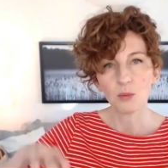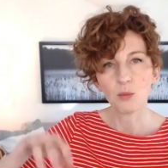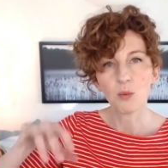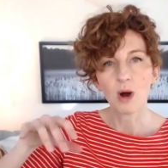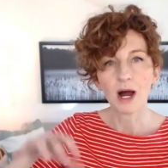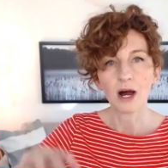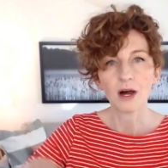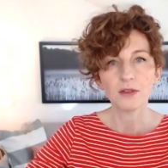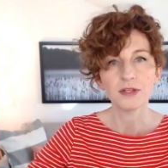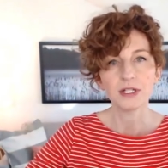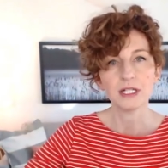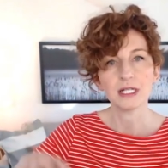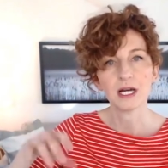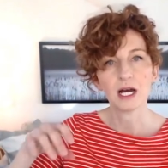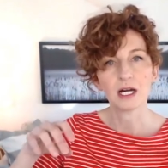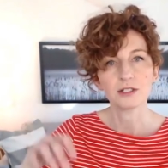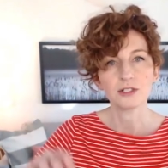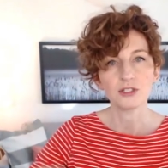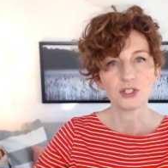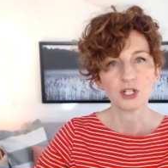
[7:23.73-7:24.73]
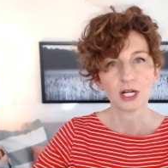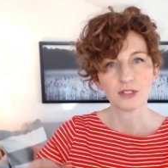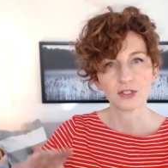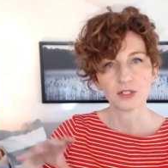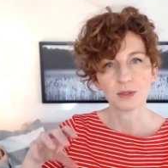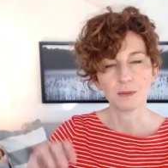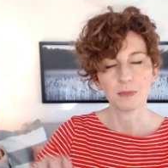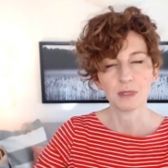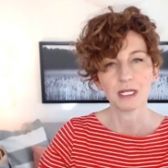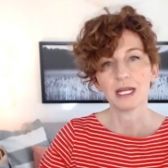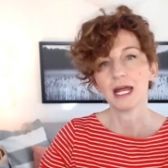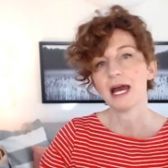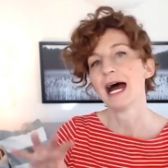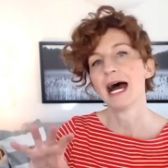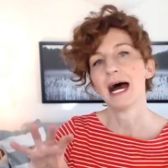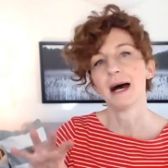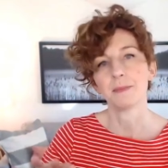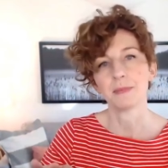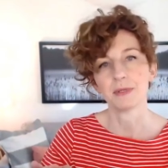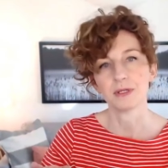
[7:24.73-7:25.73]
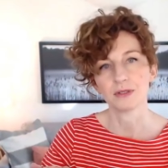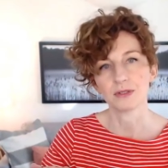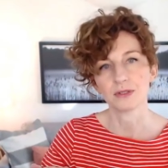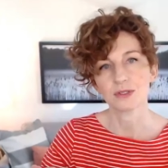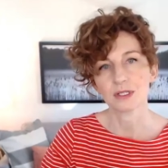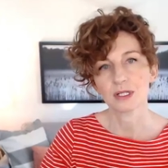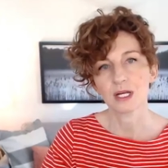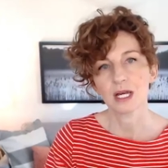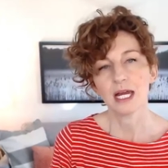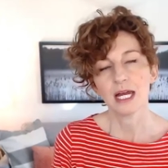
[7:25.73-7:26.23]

while the adjustment happens.